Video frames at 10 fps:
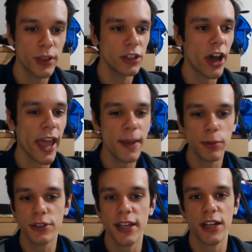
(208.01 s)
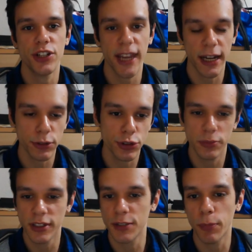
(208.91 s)
when they're not able to actually counter
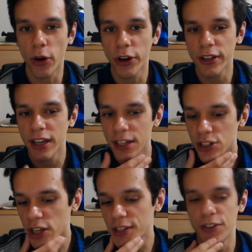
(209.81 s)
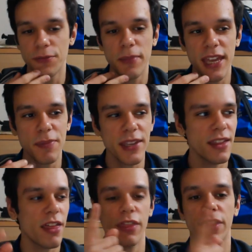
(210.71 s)
somebody's point suggests that
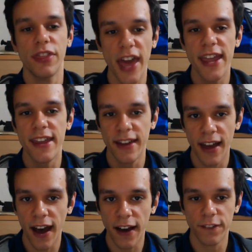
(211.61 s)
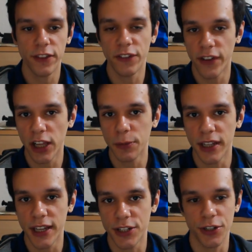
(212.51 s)
maybe they have the
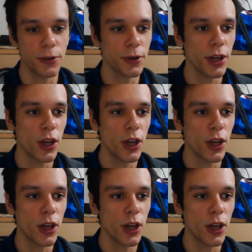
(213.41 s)
development issue